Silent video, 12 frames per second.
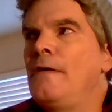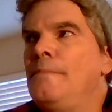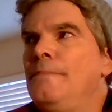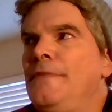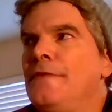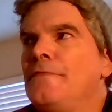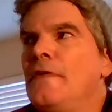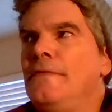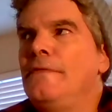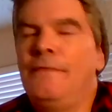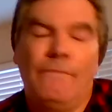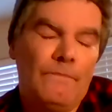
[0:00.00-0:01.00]

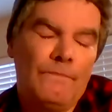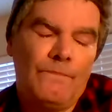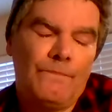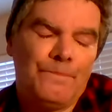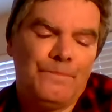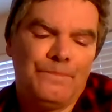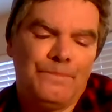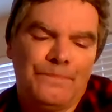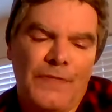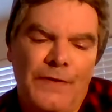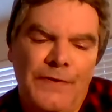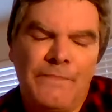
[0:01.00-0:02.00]

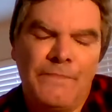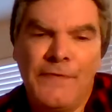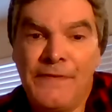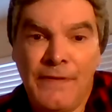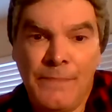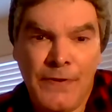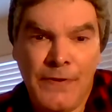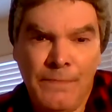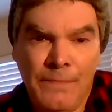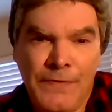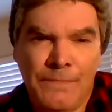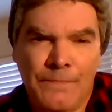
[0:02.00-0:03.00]
different
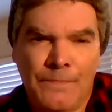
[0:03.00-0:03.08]
symptoms.